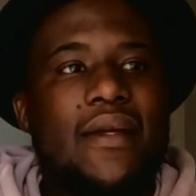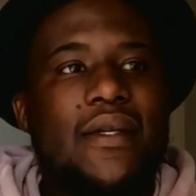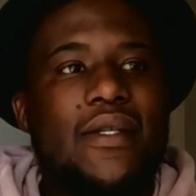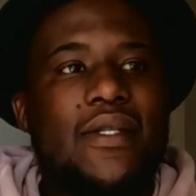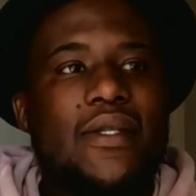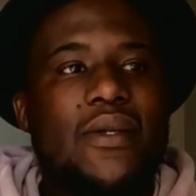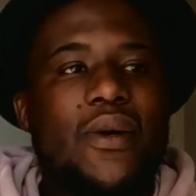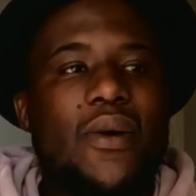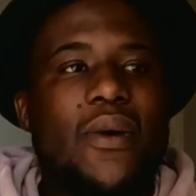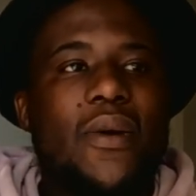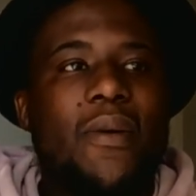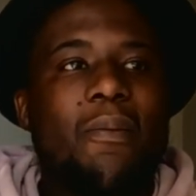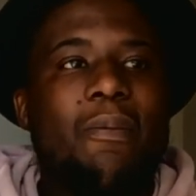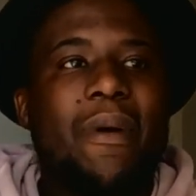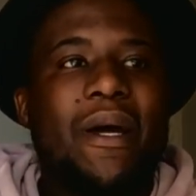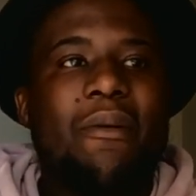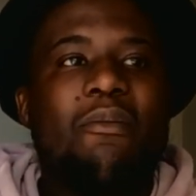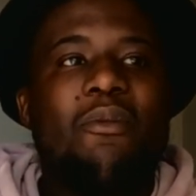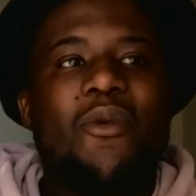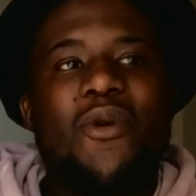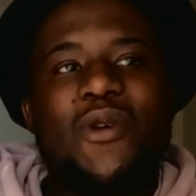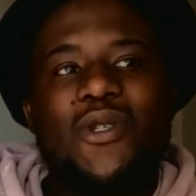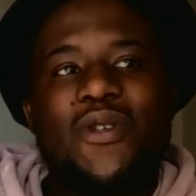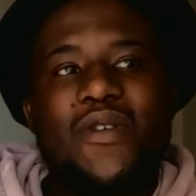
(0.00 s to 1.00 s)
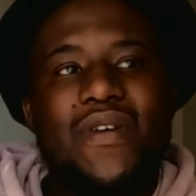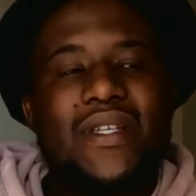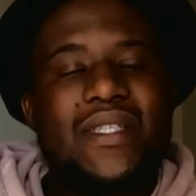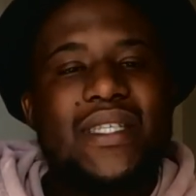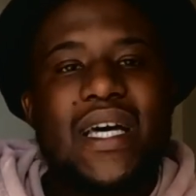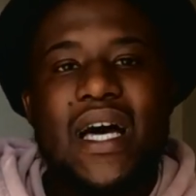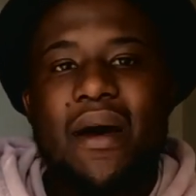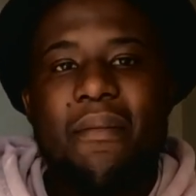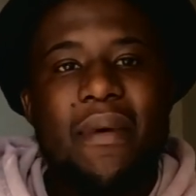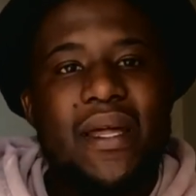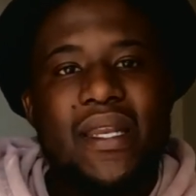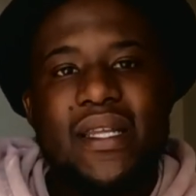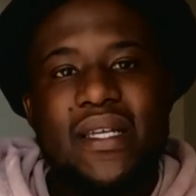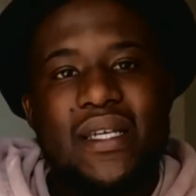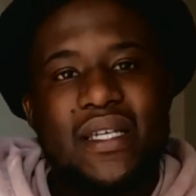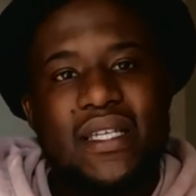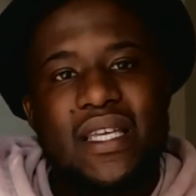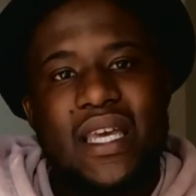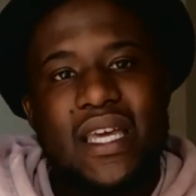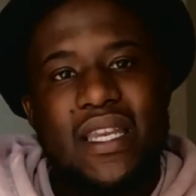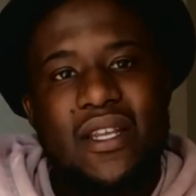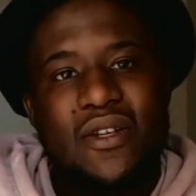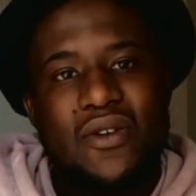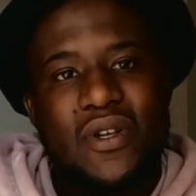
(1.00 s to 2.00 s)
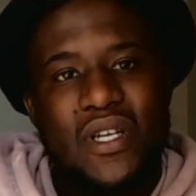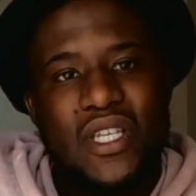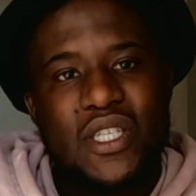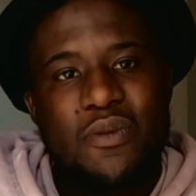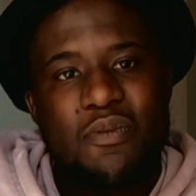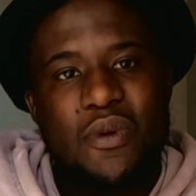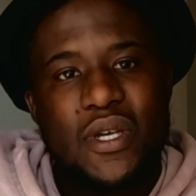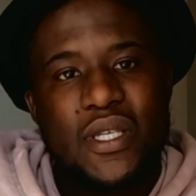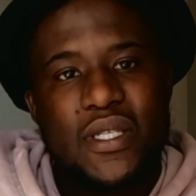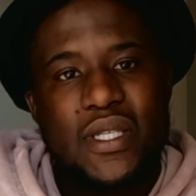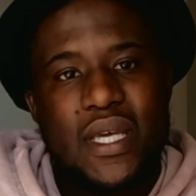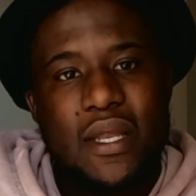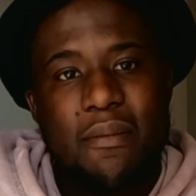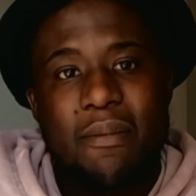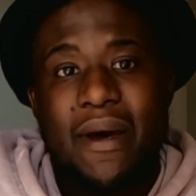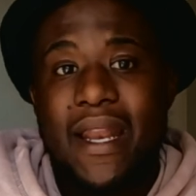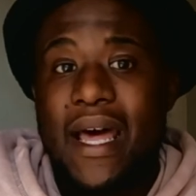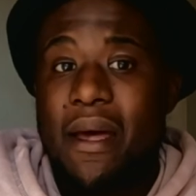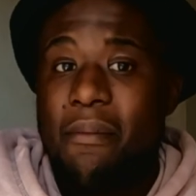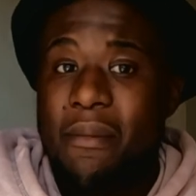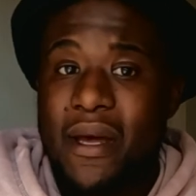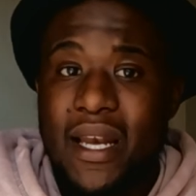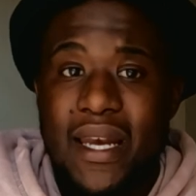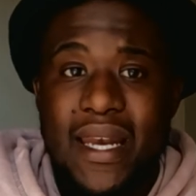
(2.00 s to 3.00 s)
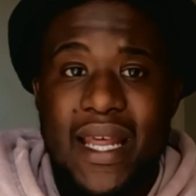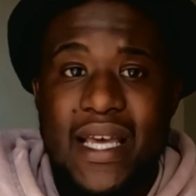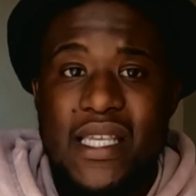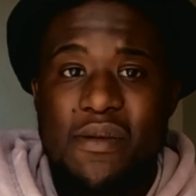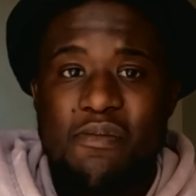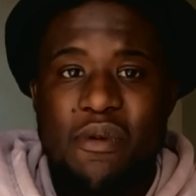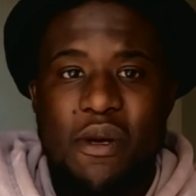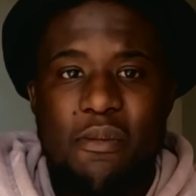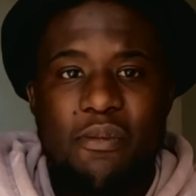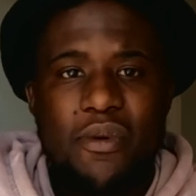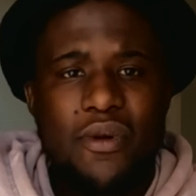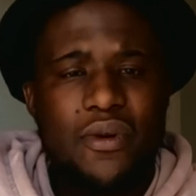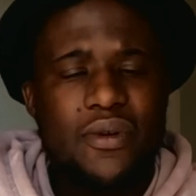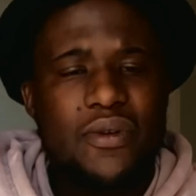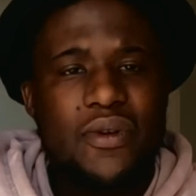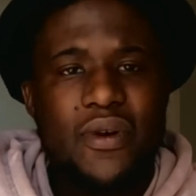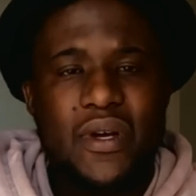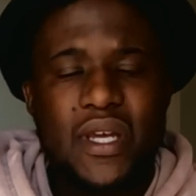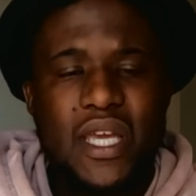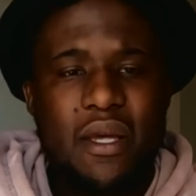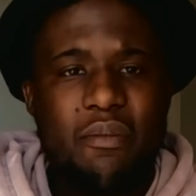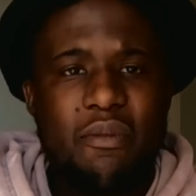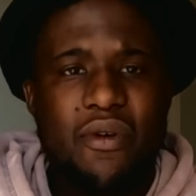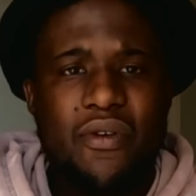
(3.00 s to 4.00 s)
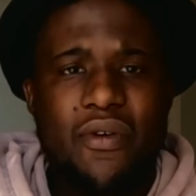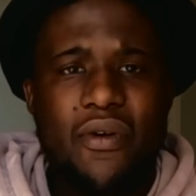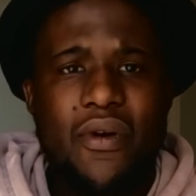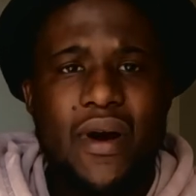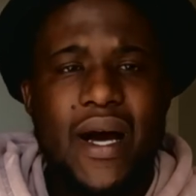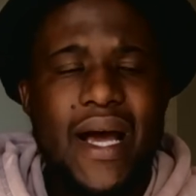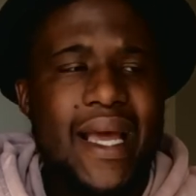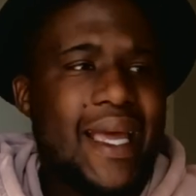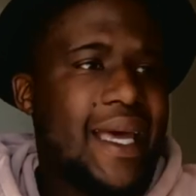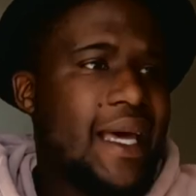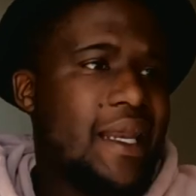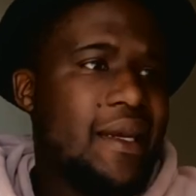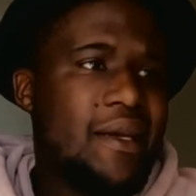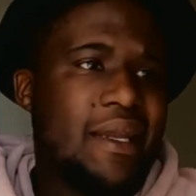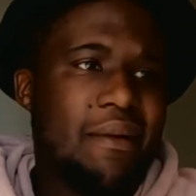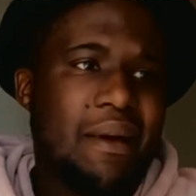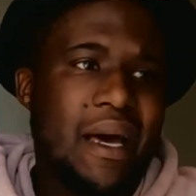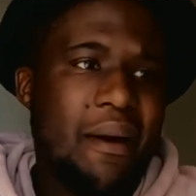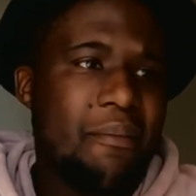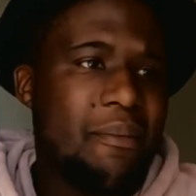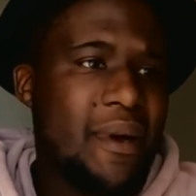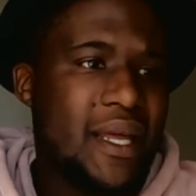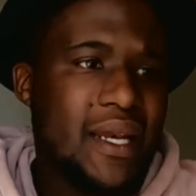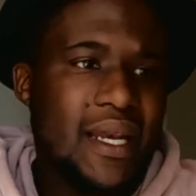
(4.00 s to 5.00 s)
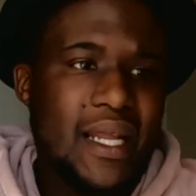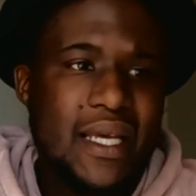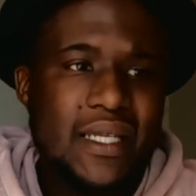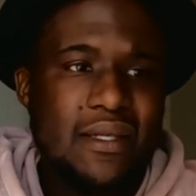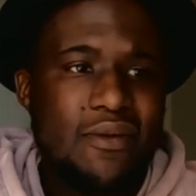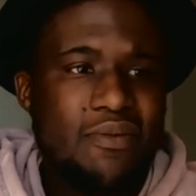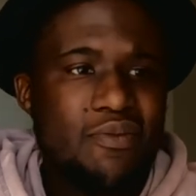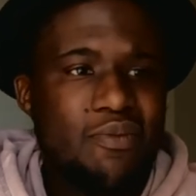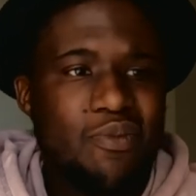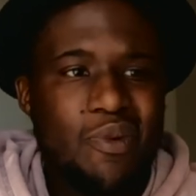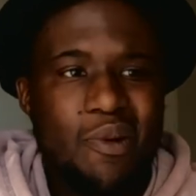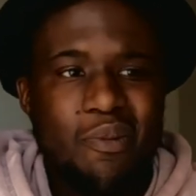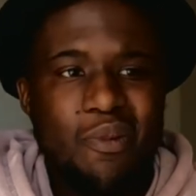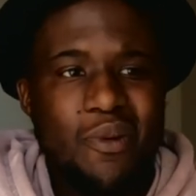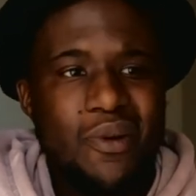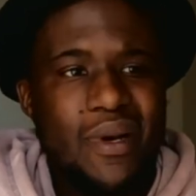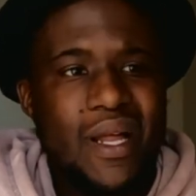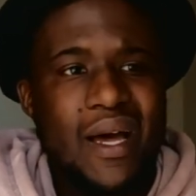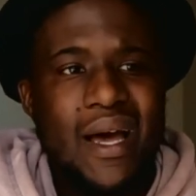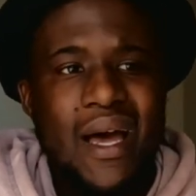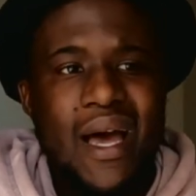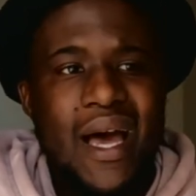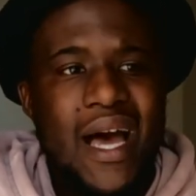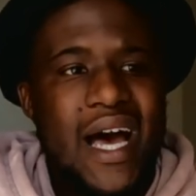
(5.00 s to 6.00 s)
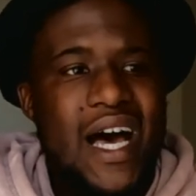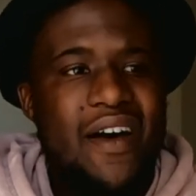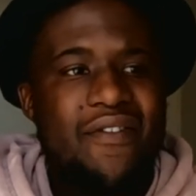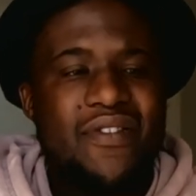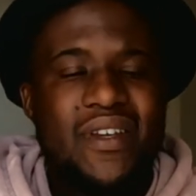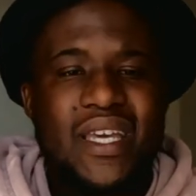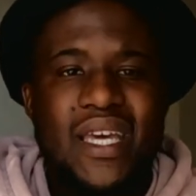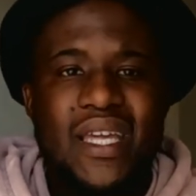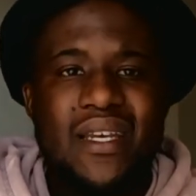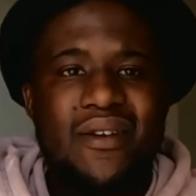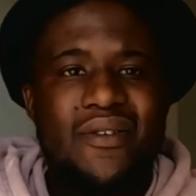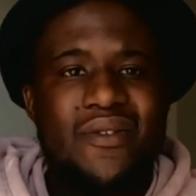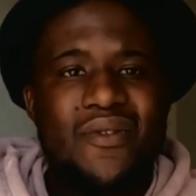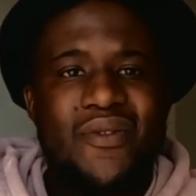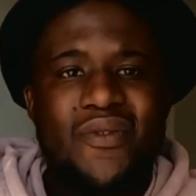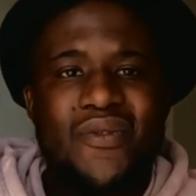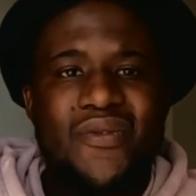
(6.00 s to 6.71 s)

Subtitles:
so, but most of the time I didn't get to experience that. But I met nice people, don't get me wrong. I met nice people. I've got